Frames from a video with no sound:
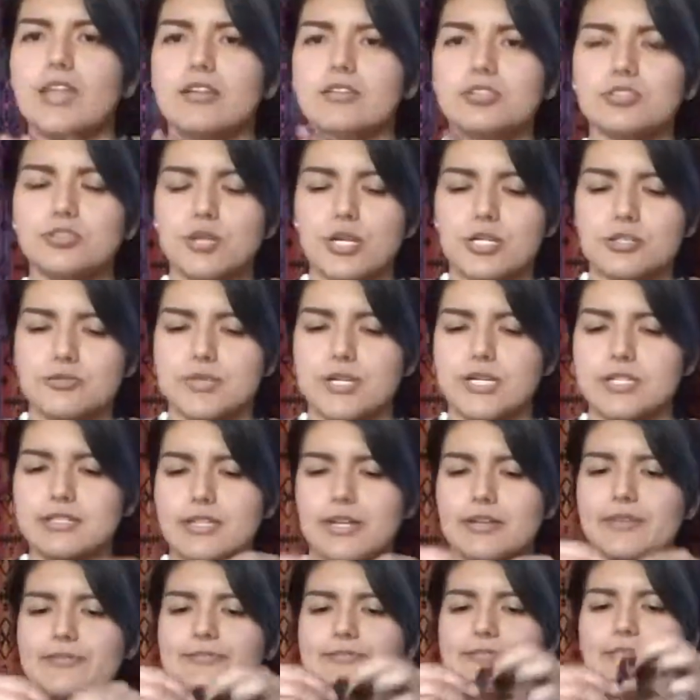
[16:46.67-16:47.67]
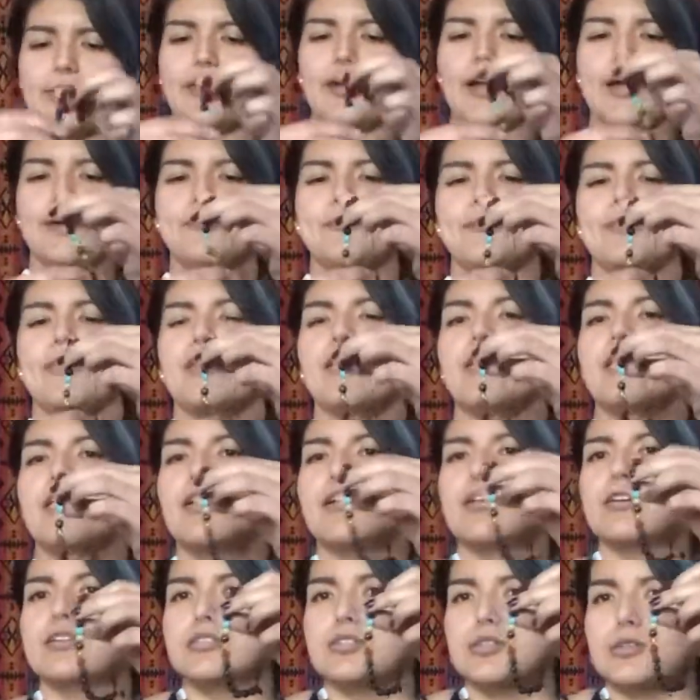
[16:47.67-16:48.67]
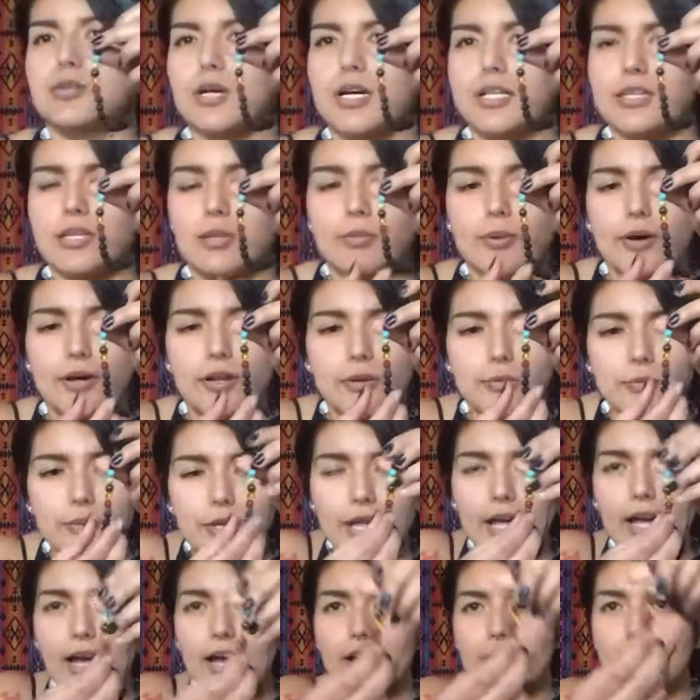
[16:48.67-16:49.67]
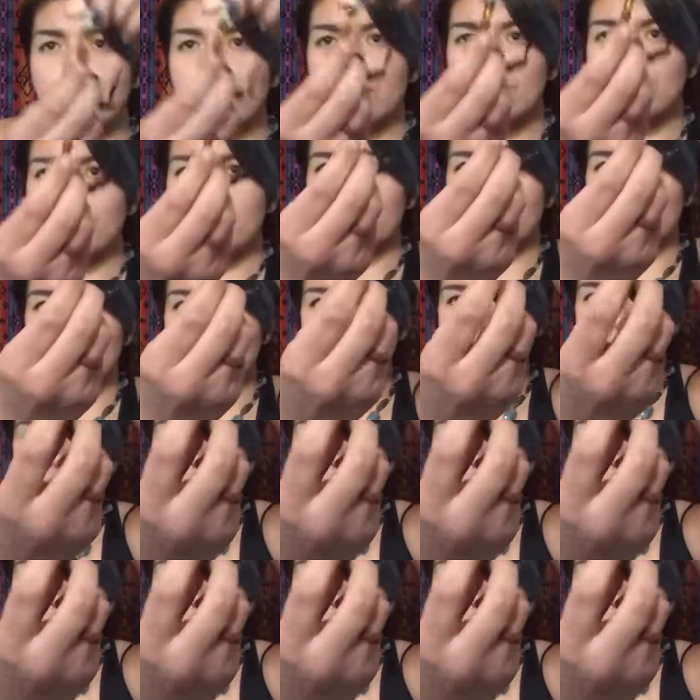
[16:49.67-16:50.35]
Scratch what I said. All right. So at the bottom we have the root